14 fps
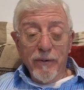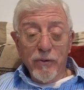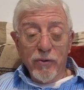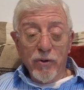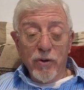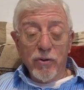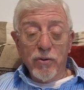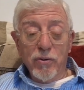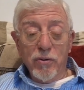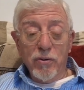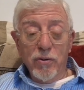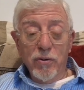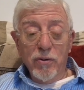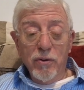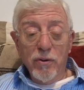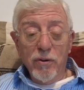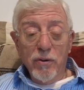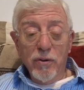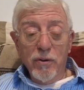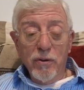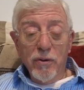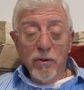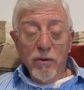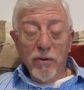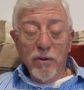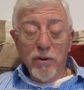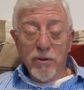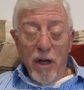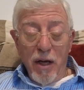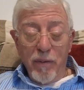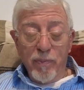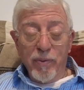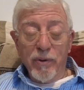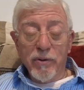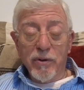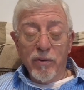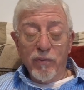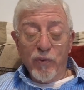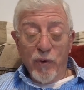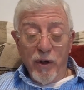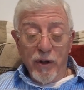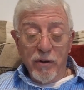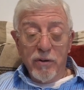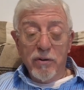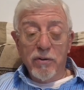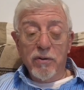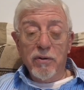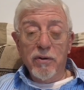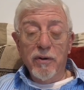just disciples and friends